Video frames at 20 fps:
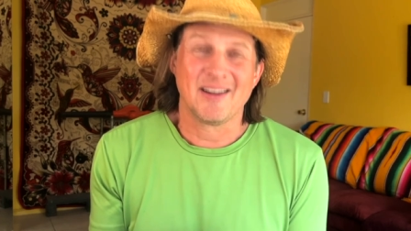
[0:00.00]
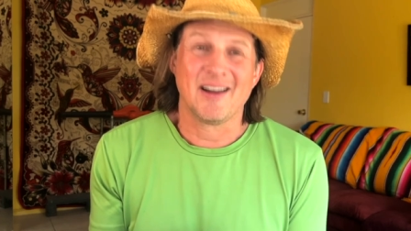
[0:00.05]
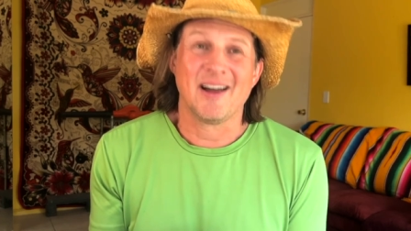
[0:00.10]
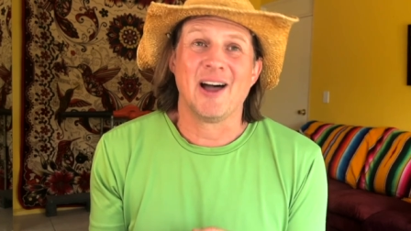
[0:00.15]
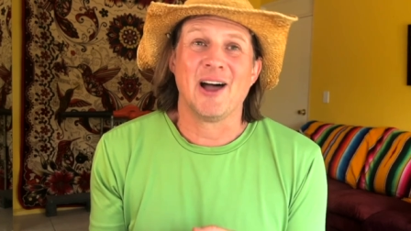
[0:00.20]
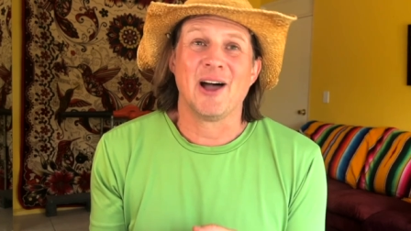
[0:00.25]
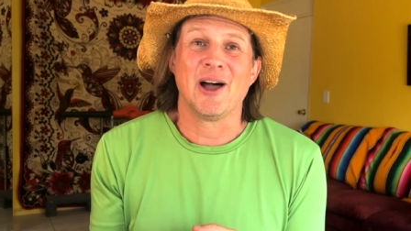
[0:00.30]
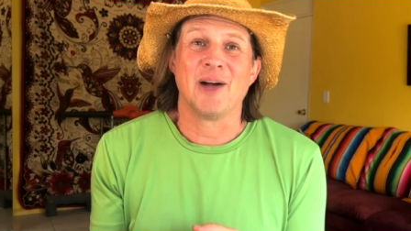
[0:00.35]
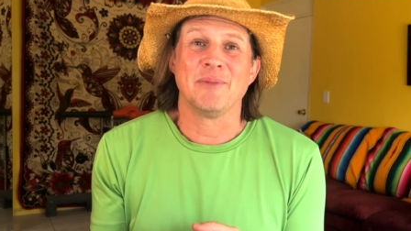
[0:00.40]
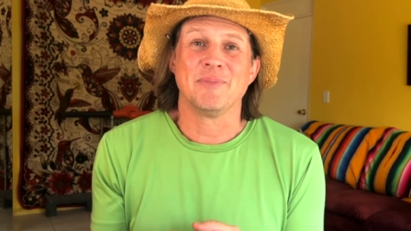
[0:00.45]

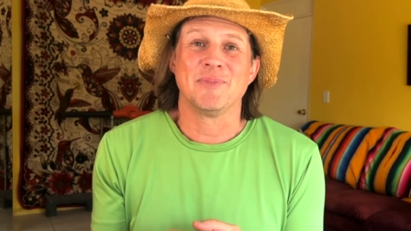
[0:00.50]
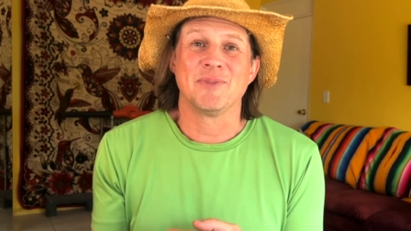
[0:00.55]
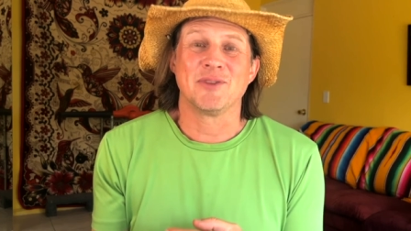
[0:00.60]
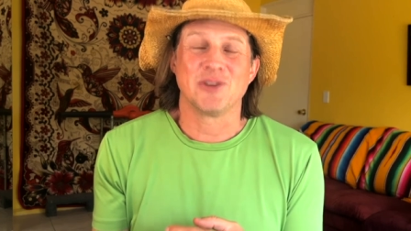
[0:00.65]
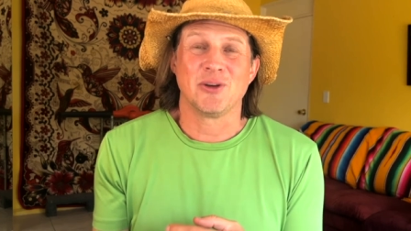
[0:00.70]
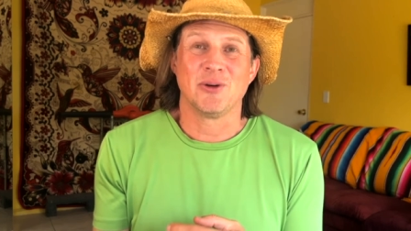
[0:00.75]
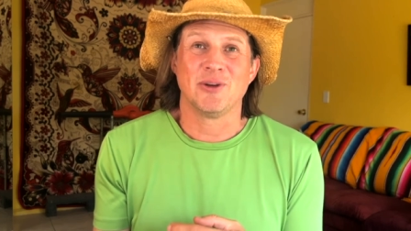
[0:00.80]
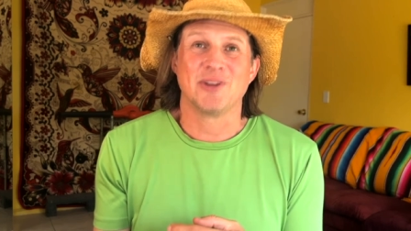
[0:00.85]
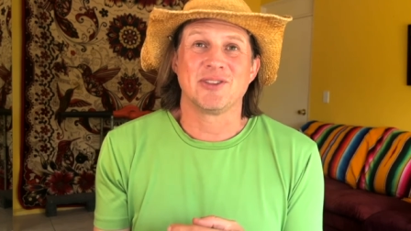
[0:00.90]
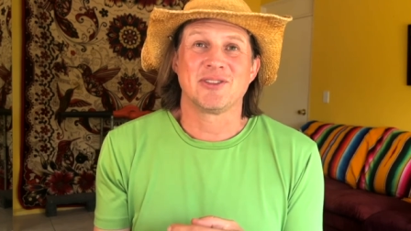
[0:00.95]
Um,
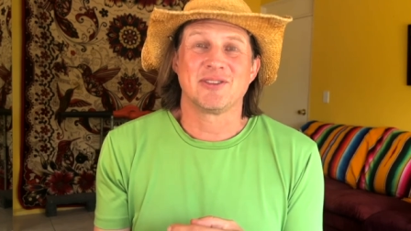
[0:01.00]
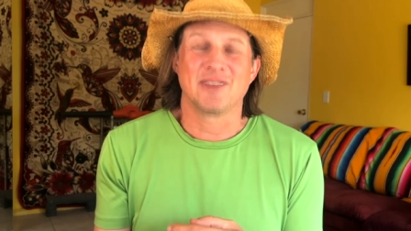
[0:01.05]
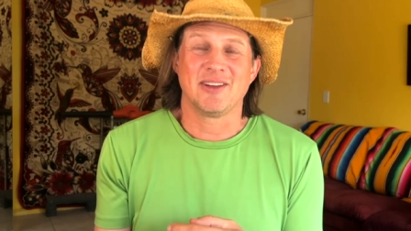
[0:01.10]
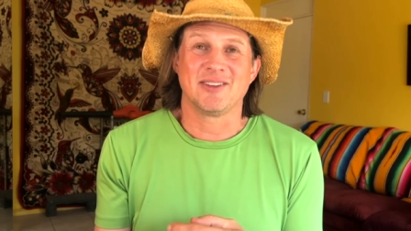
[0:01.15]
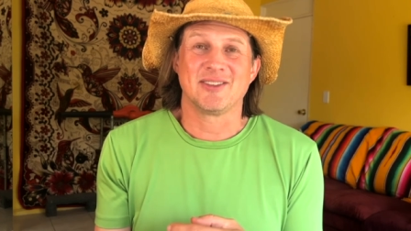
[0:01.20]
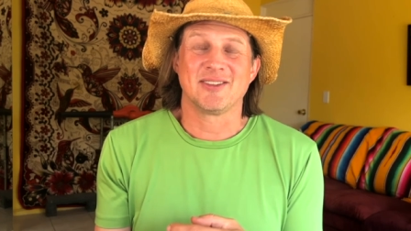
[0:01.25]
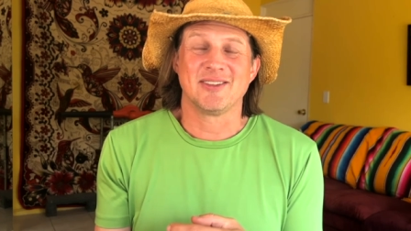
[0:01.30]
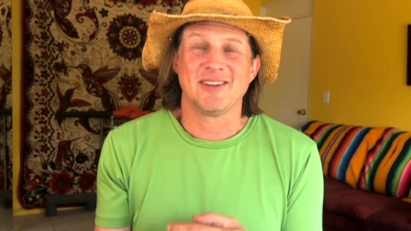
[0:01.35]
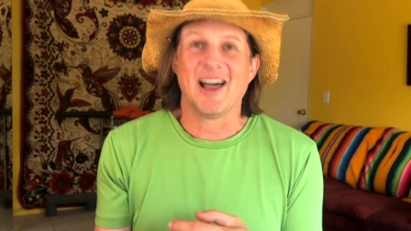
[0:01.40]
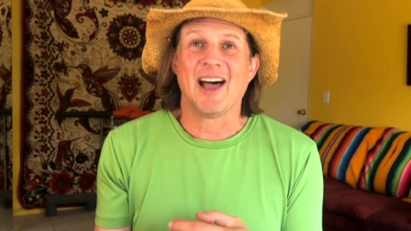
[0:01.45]
so it's
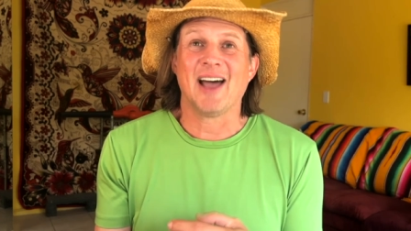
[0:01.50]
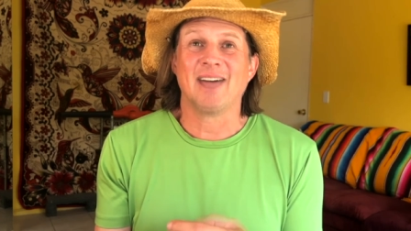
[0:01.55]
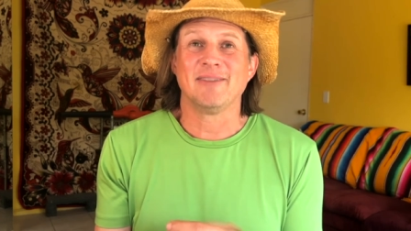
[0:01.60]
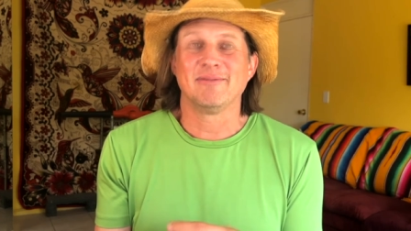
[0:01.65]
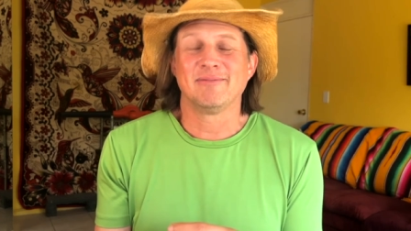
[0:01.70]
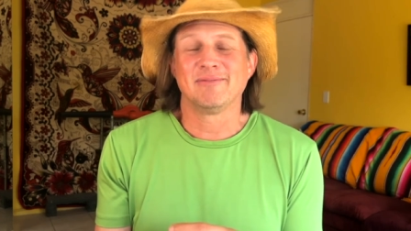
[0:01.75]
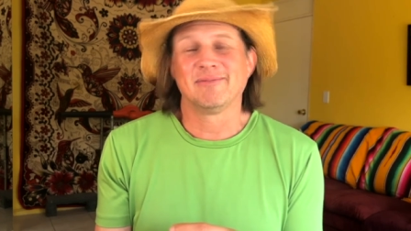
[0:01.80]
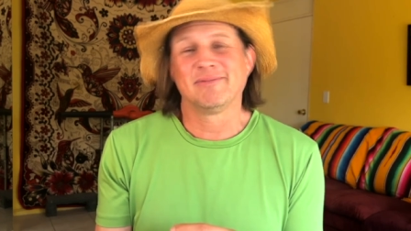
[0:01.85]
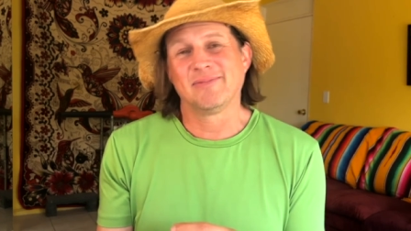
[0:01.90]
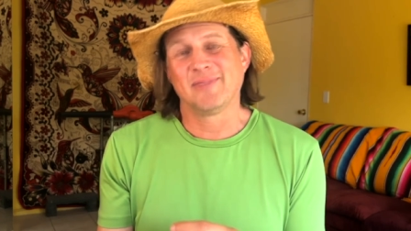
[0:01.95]
it's
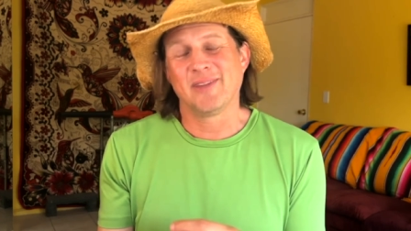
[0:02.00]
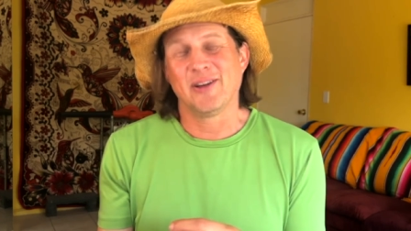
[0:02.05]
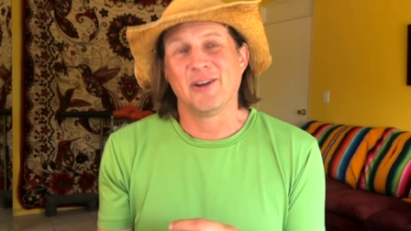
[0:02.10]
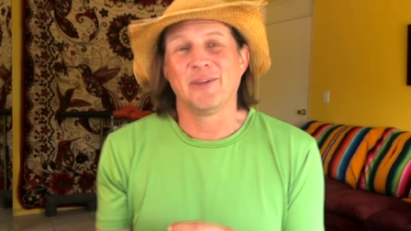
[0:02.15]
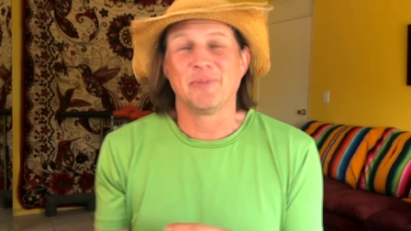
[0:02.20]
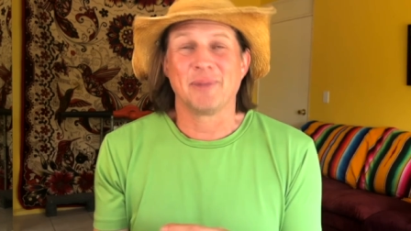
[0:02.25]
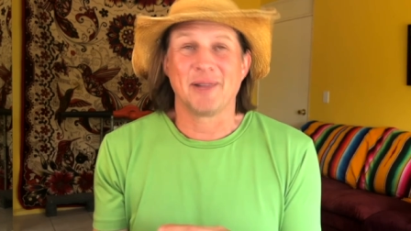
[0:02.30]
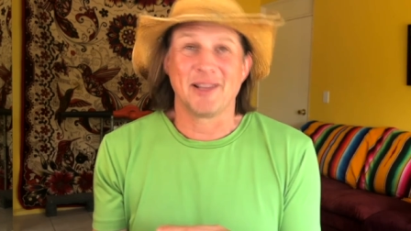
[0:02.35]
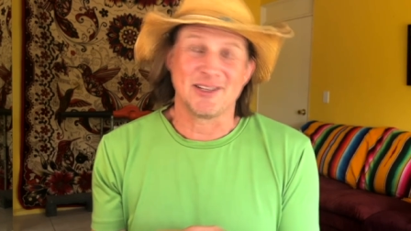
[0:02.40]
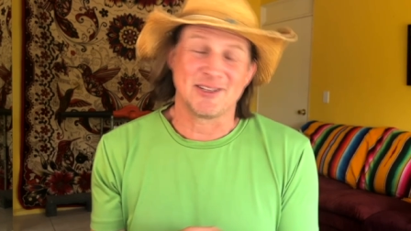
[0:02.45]
not, you
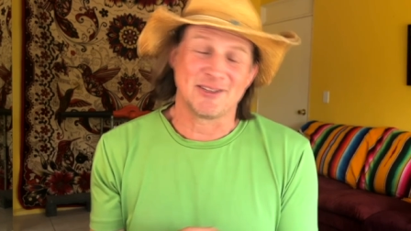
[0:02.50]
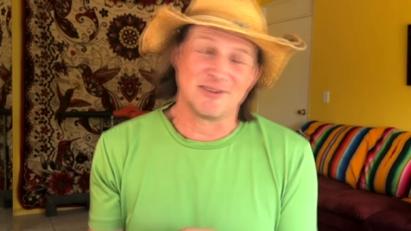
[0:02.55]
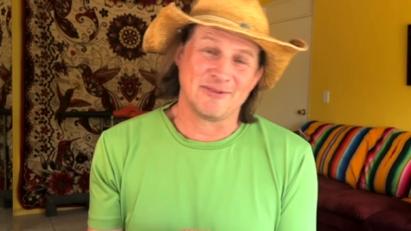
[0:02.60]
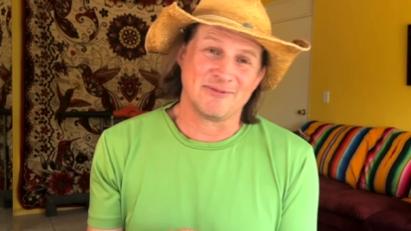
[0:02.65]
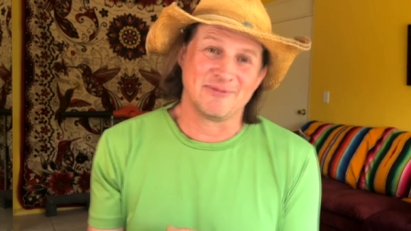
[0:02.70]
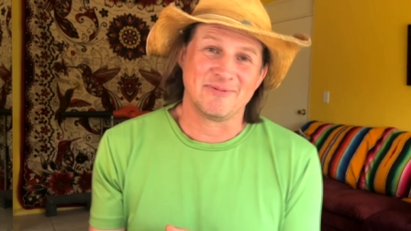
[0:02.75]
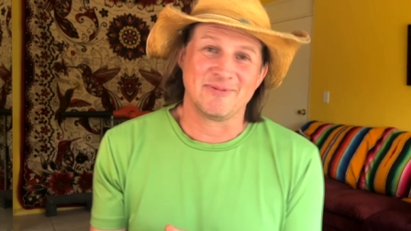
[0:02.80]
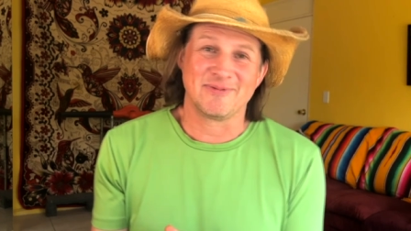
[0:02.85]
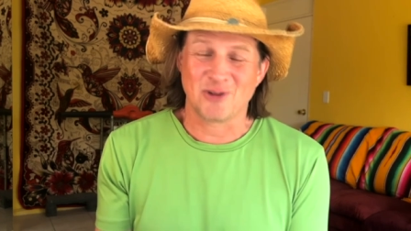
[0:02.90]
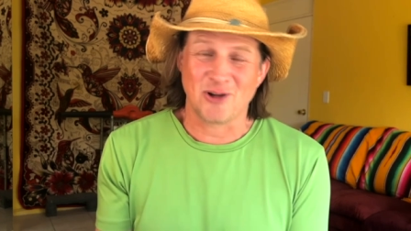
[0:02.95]
know, in place
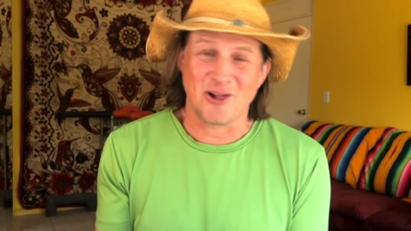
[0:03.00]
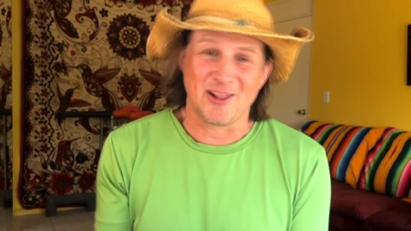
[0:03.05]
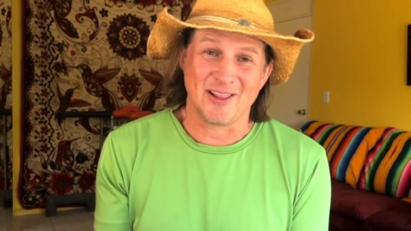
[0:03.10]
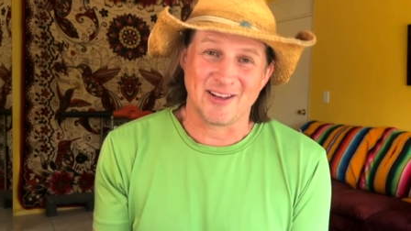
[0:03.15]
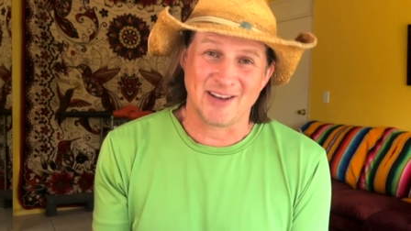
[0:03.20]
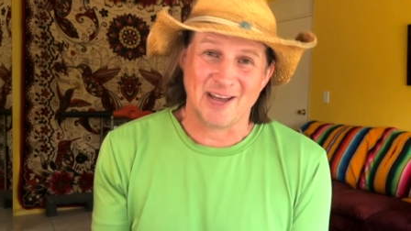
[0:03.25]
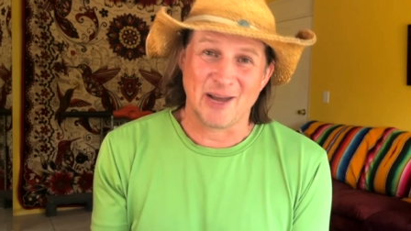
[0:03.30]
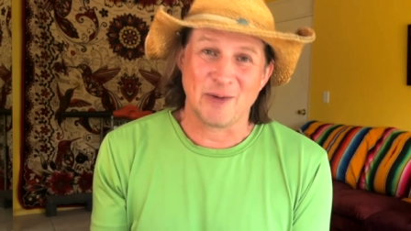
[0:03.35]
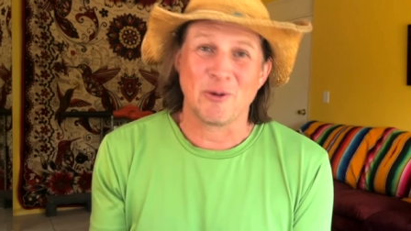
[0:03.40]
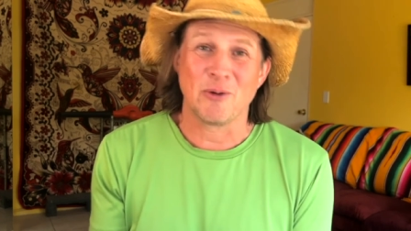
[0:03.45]
of
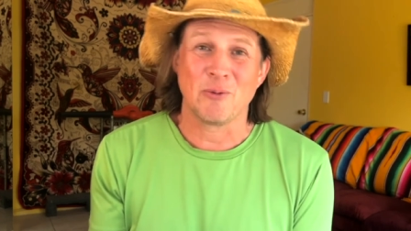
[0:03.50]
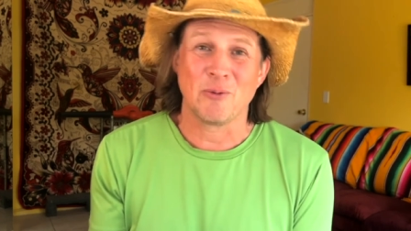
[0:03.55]
calling nine one